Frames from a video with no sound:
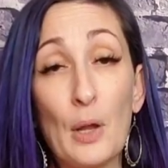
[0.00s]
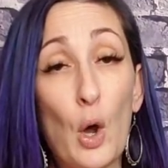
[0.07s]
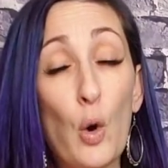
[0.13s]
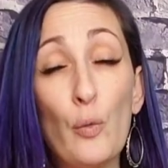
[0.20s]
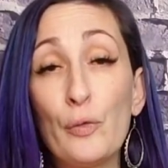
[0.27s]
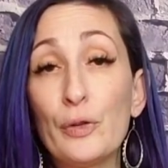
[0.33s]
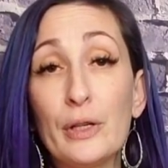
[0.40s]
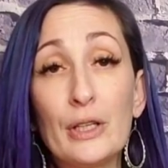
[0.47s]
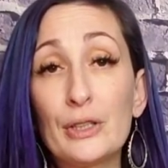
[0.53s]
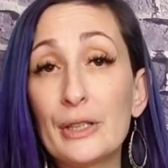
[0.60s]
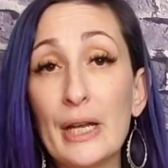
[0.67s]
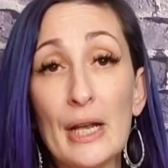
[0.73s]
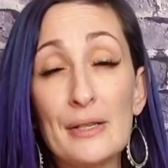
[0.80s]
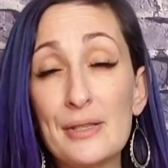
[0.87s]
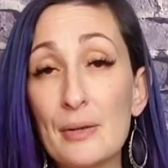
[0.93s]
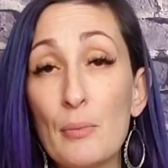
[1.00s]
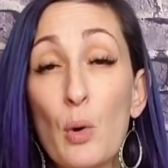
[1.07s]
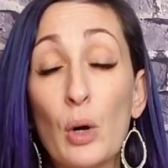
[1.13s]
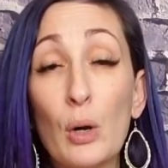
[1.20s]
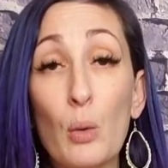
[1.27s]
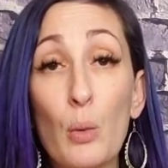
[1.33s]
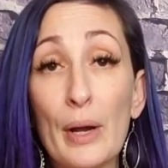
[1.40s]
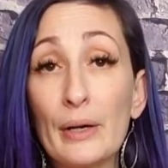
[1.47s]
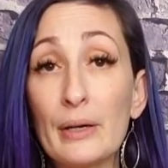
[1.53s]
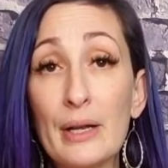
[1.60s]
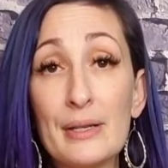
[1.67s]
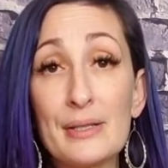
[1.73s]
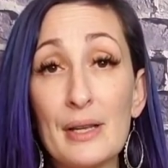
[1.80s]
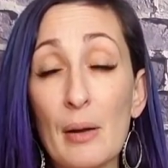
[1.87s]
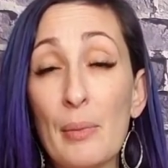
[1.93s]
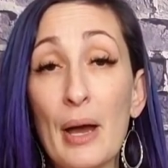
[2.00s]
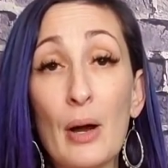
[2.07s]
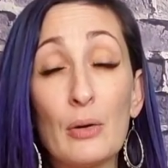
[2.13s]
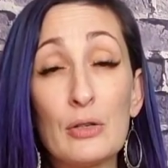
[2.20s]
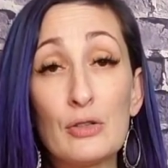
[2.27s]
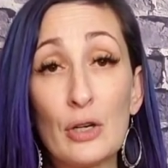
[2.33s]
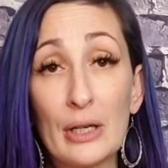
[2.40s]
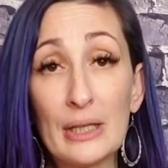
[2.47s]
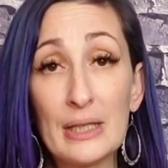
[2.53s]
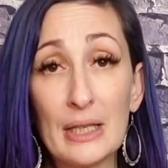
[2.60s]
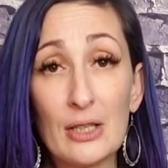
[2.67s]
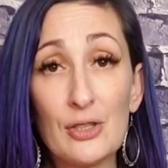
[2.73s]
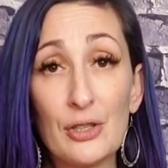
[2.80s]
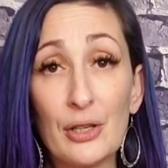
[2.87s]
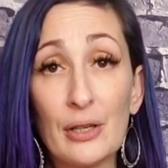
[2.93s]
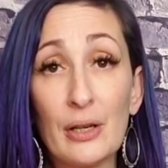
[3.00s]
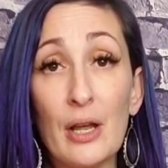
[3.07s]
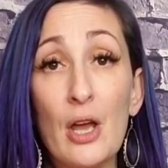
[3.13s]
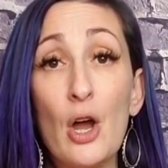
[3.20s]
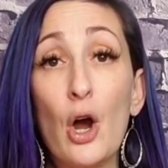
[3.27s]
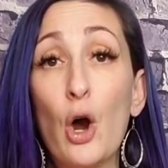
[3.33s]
hopefully create some more awareness about drug addiction,